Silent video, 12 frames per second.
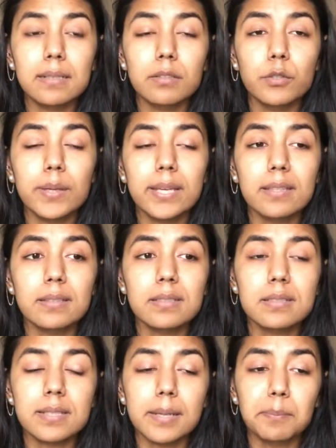tweaking
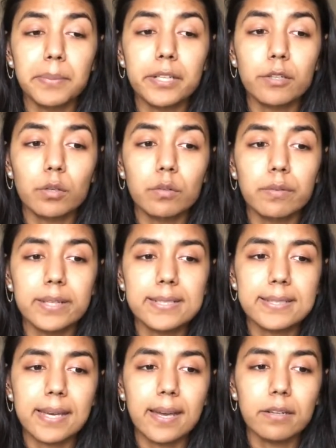this template on
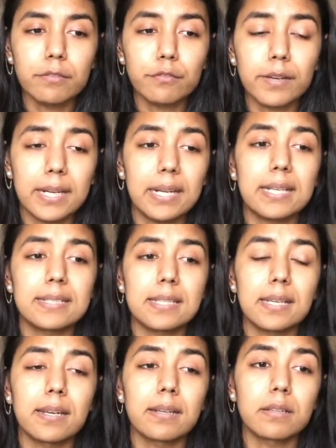Wix and
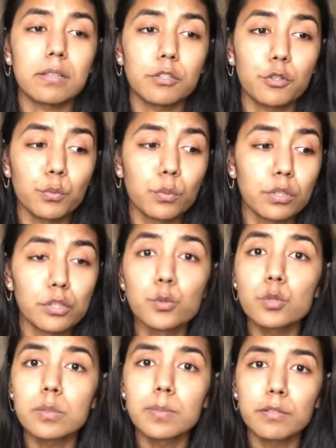finalizing it to a
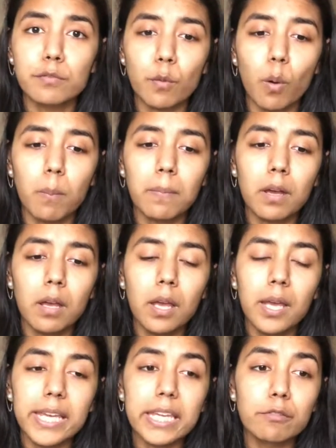usable form.
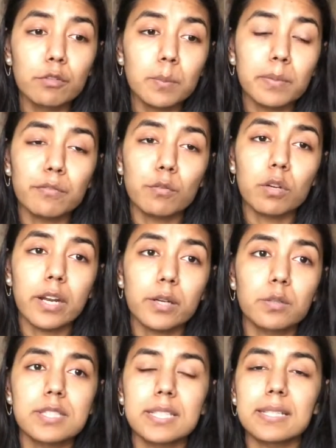Even before I
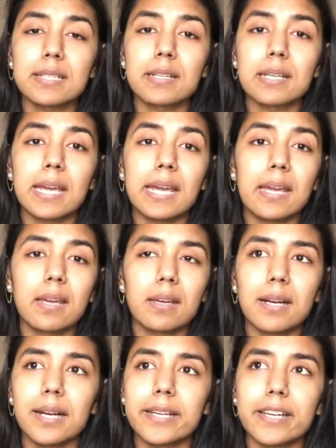could say that, hey,
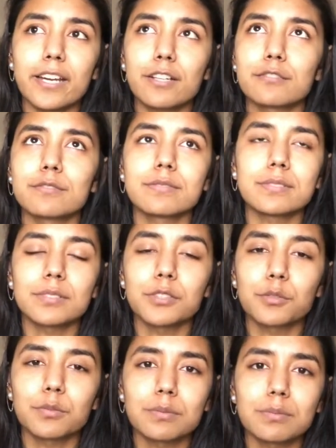I have
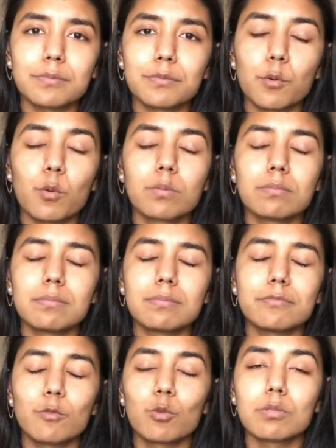
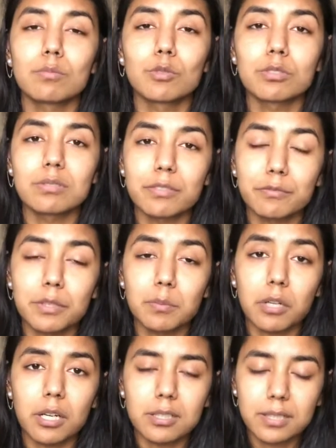four more different
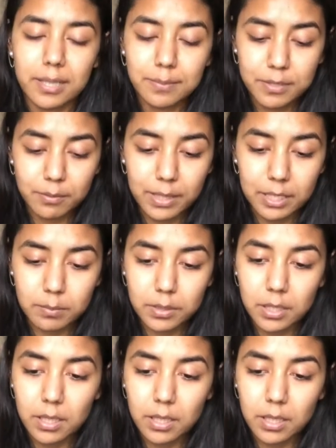product types available.